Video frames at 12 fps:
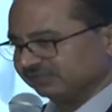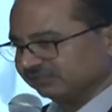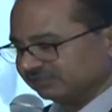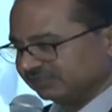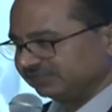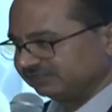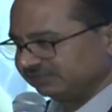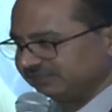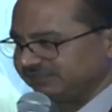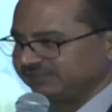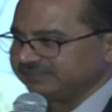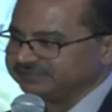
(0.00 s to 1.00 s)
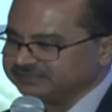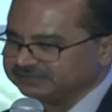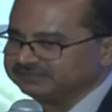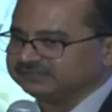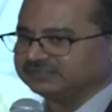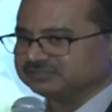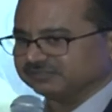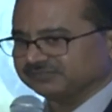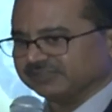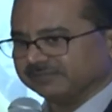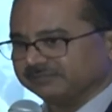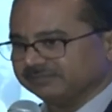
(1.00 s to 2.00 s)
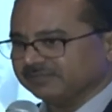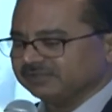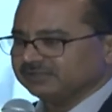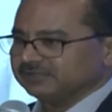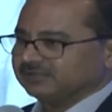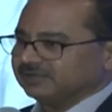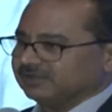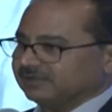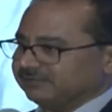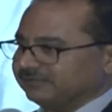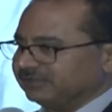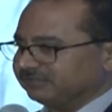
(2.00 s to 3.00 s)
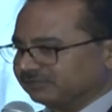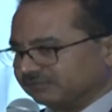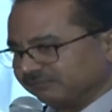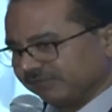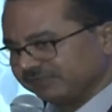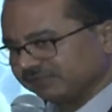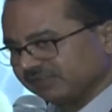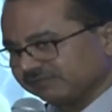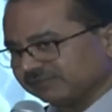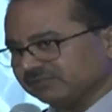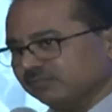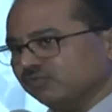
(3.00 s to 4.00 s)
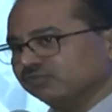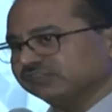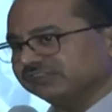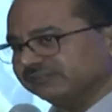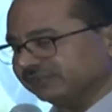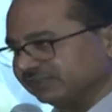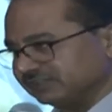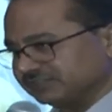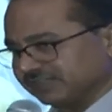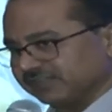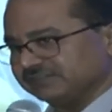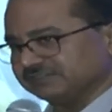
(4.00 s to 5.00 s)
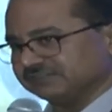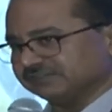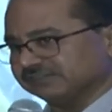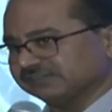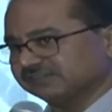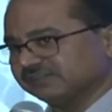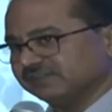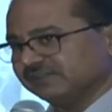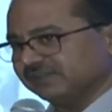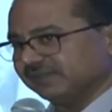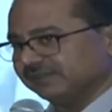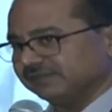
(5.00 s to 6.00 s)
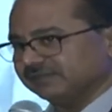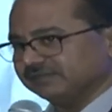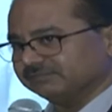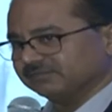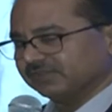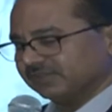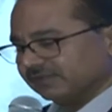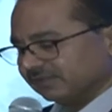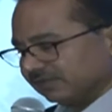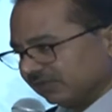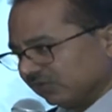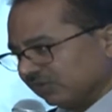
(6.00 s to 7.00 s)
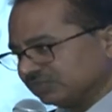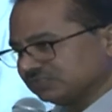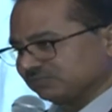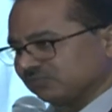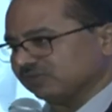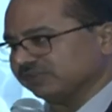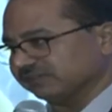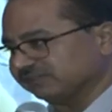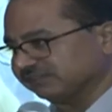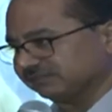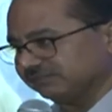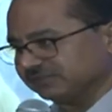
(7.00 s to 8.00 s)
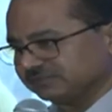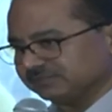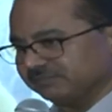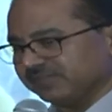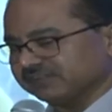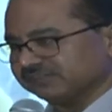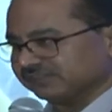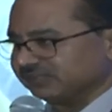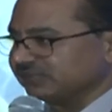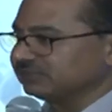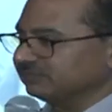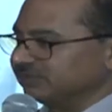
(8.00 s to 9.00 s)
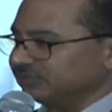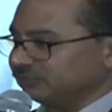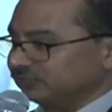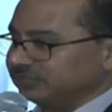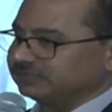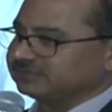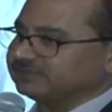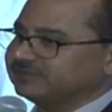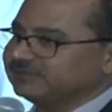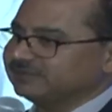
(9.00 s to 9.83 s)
These are three, three areas, each of them, uh, we went after the most difficult challenges and launched products which make us relatively unique